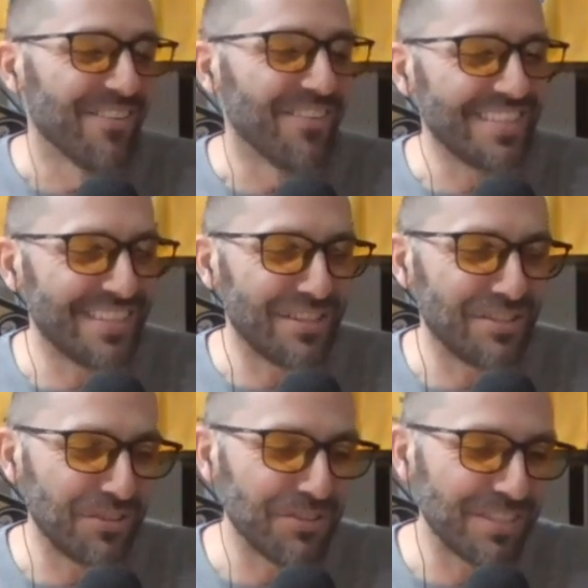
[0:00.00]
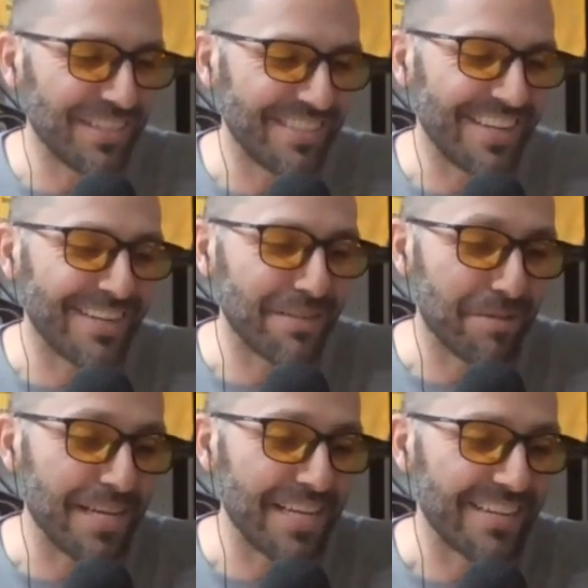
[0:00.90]
What did the sushi say to the
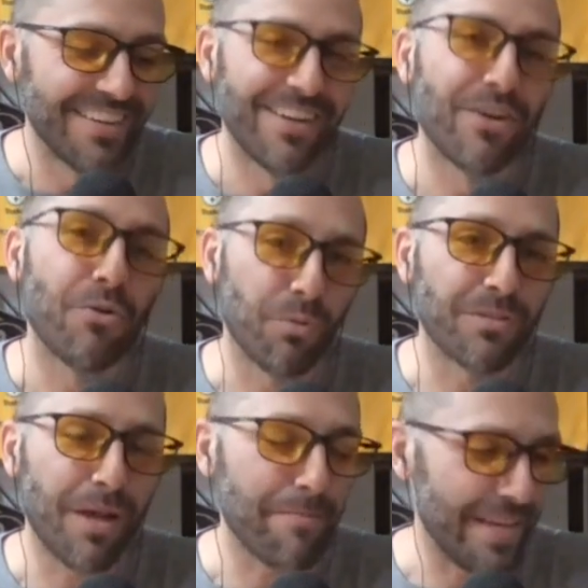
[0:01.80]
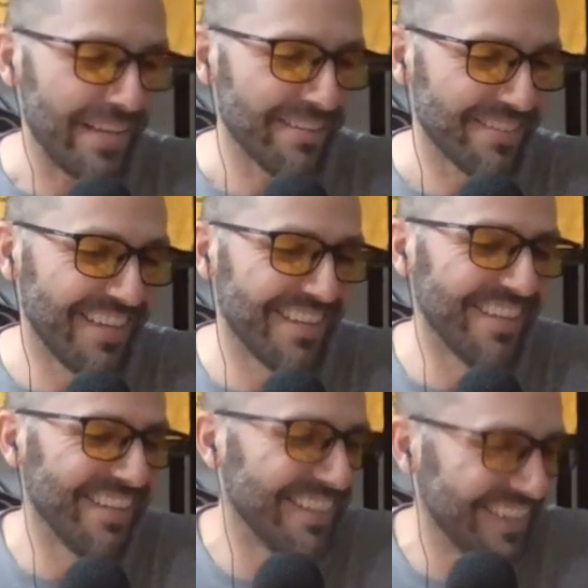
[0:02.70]
bee? What's up, bee?
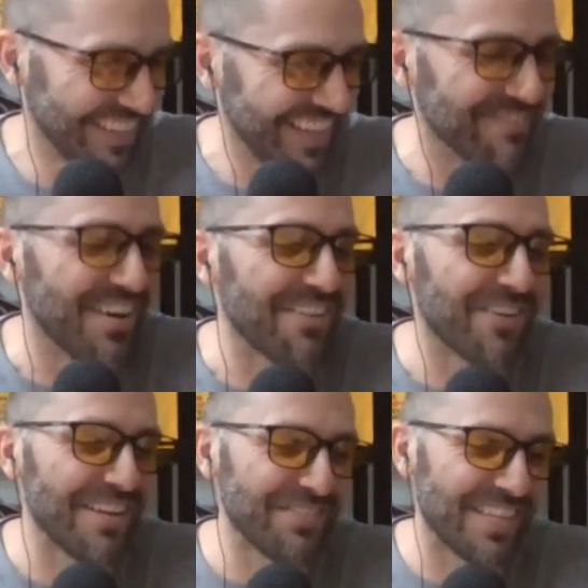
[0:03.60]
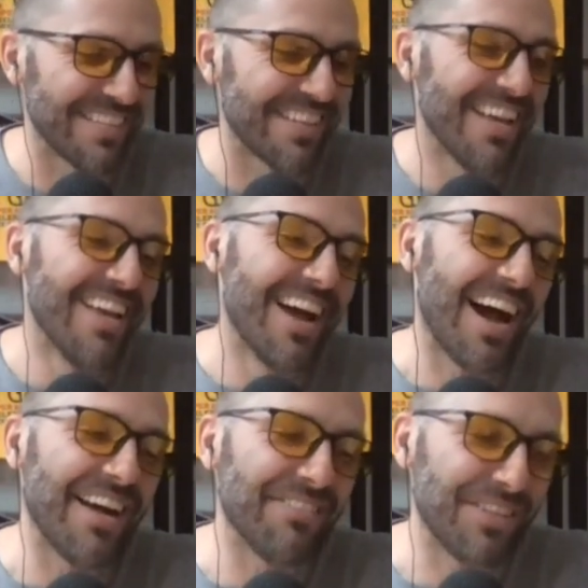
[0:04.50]
And my wife says,
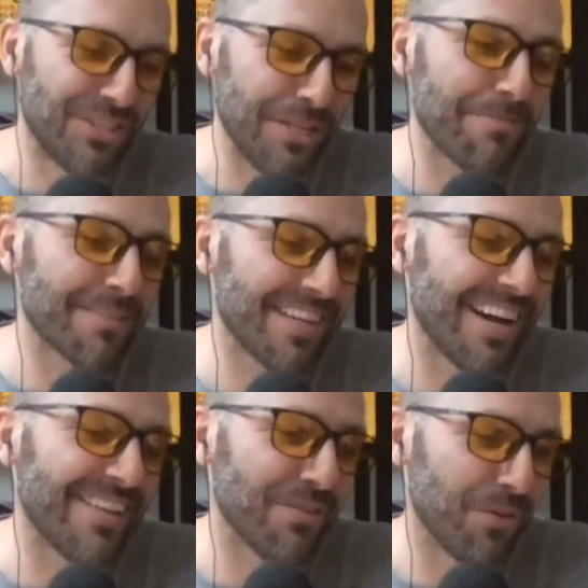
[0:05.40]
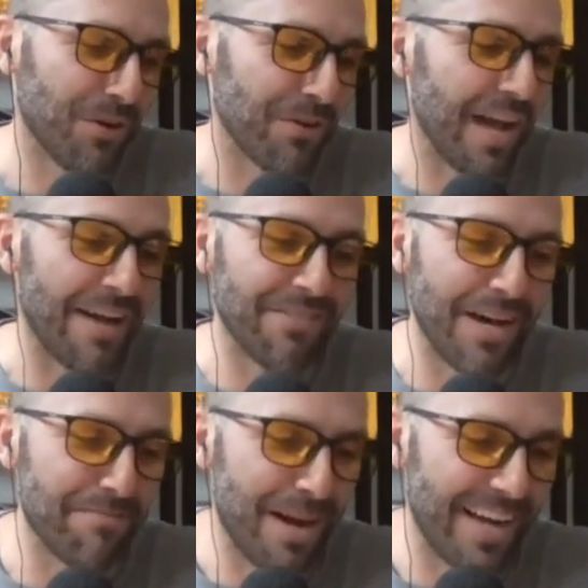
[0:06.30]
I am the cheapest guy in the world. I'm
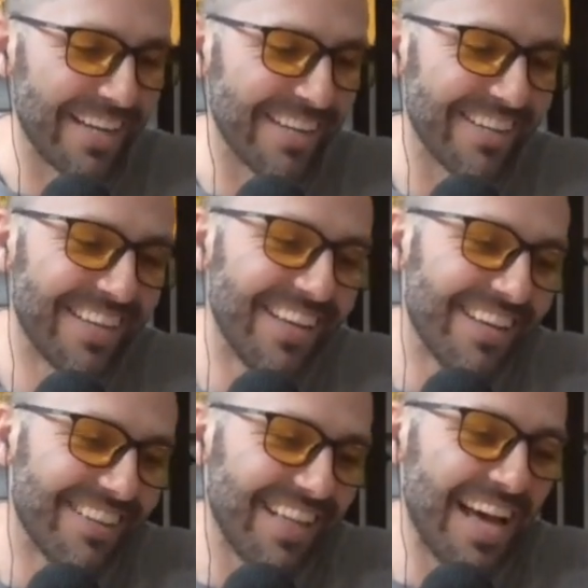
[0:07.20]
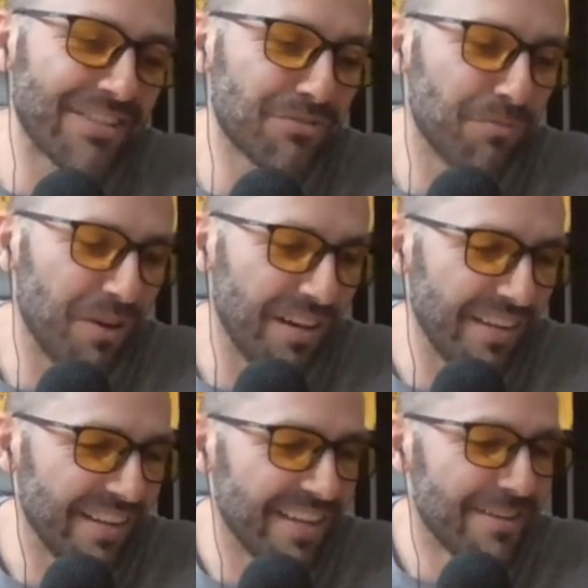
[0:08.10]
not buying it. Last
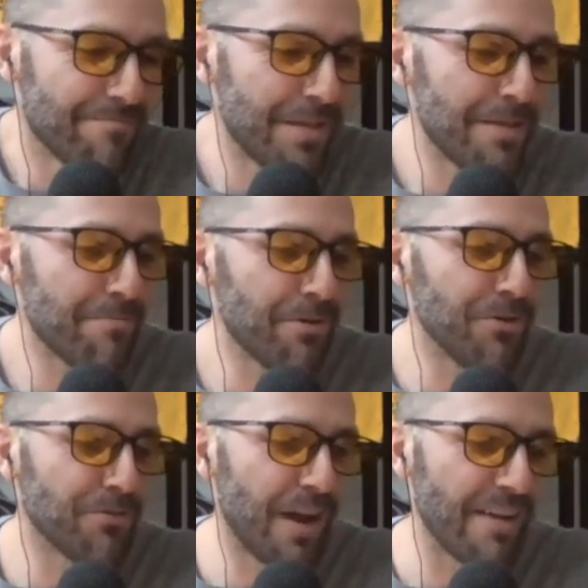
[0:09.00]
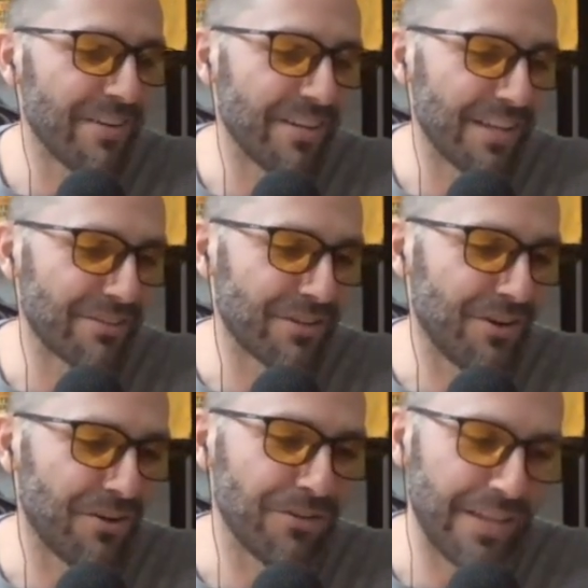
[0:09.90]
one. People who drive an electric
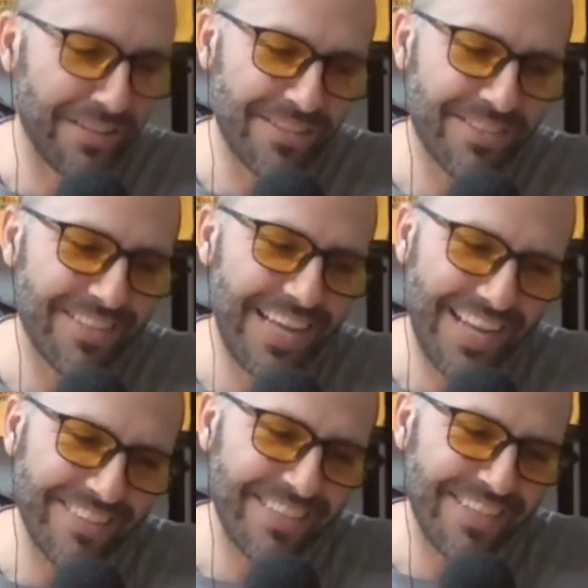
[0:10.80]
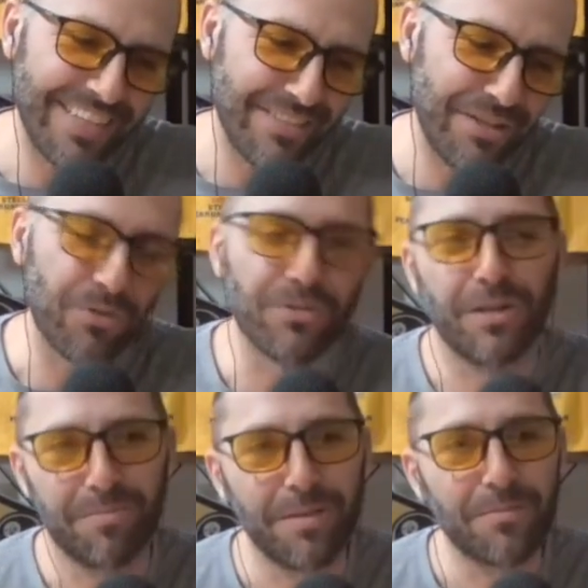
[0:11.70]
car, do they listen to A C D C or
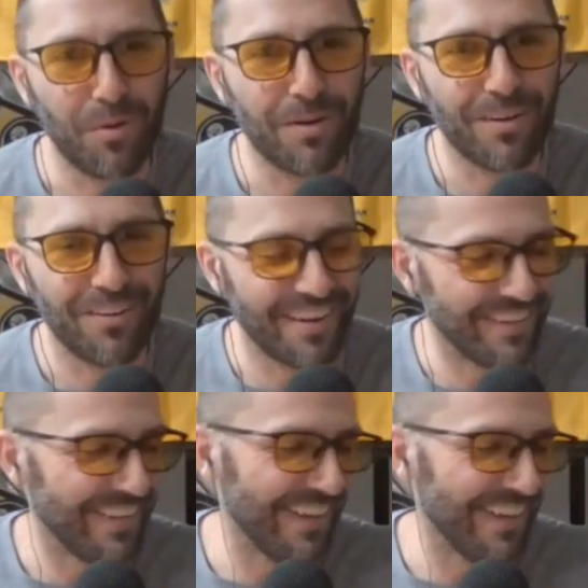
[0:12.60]
something more current?